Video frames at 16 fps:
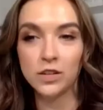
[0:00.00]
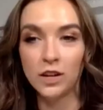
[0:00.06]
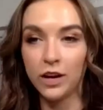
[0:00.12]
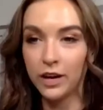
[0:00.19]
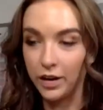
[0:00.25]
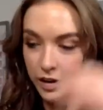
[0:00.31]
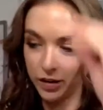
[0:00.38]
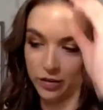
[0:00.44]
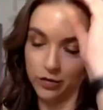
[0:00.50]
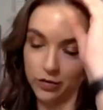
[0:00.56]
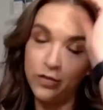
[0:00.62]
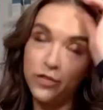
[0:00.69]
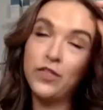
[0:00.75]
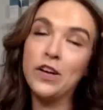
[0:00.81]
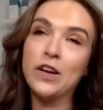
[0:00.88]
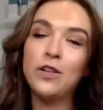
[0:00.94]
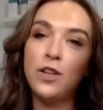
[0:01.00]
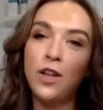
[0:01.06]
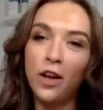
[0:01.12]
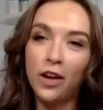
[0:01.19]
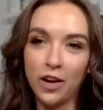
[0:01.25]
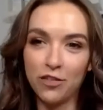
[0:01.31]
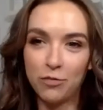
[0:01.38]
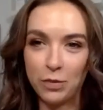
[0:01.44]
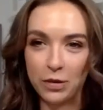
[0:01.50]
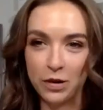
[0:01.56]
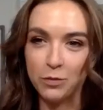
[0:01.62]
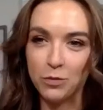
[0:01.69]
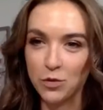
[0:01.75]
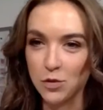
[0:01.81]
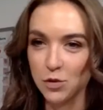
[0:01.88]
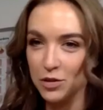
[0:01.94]
like I can feel like I've been
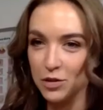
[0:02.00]
abroad.